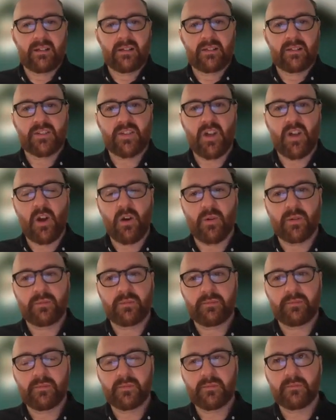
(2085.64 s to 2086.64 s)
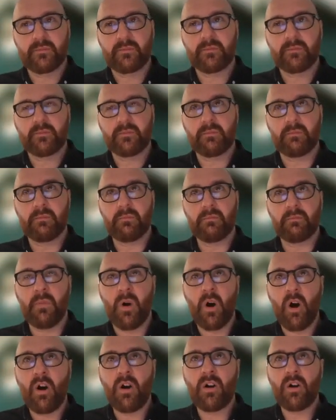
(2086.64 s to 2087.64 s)
So
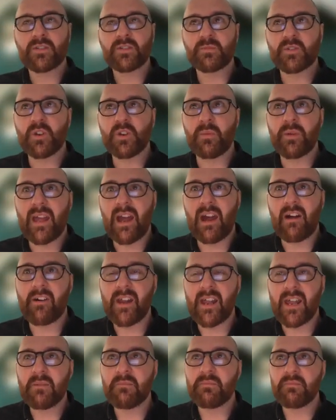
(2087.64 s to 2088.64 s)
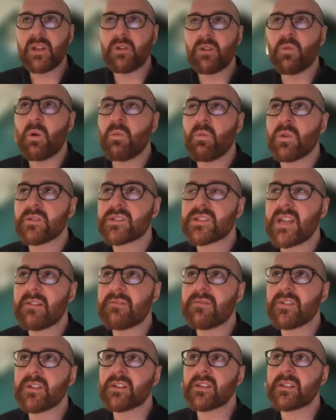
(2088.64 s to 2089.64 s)
more subgenomic RNA in
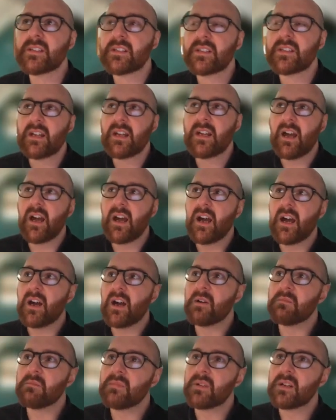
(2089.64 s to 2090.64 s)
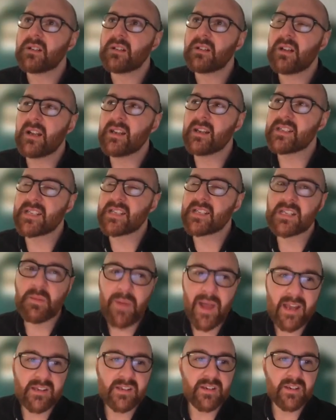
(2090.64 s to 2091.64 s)
B.1.1.7, and it's
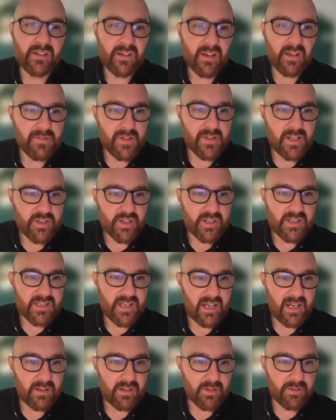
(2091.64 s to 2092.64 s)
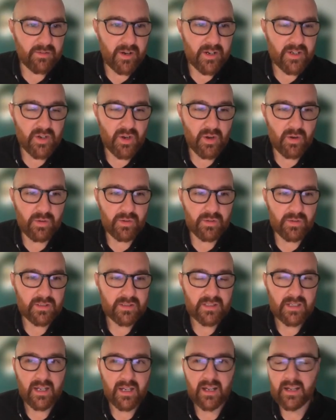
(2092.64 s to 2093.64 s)
independent of E gene cycle threshold.
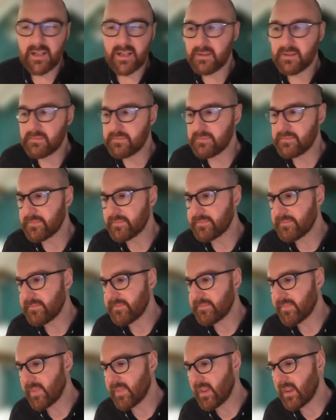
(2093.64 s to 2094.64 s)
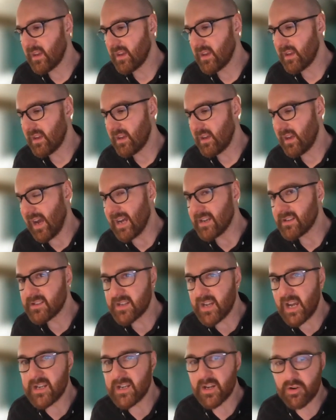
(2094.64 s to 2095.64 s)

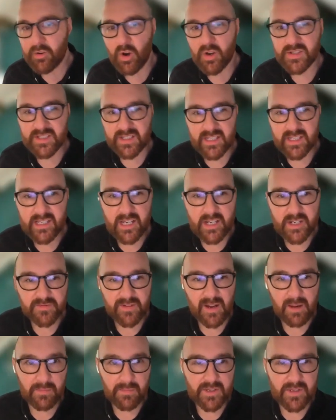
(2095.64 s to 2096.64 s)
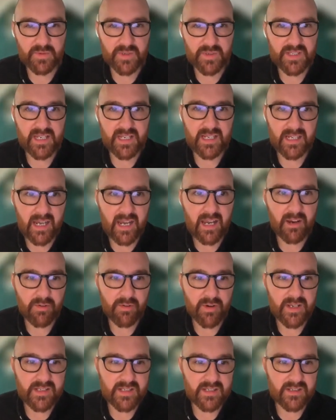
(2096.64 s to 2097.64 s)
And across lineage families, we're seeing an
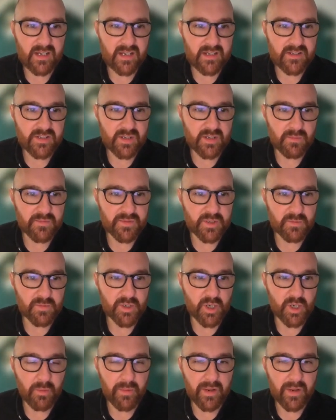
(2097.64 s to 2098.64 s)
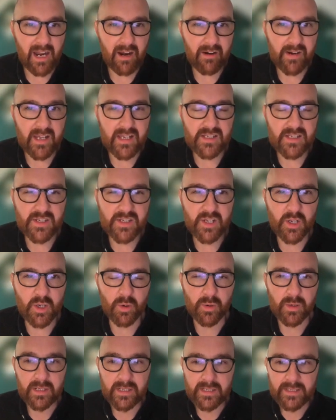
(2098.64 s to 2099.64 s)
increase in some subgenomic RNAs
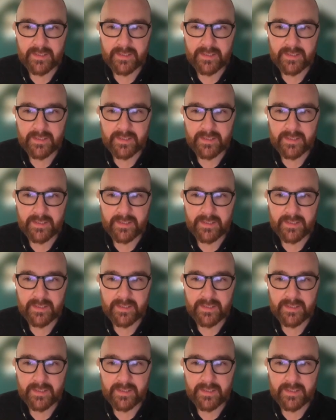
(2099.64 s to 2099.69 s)
too.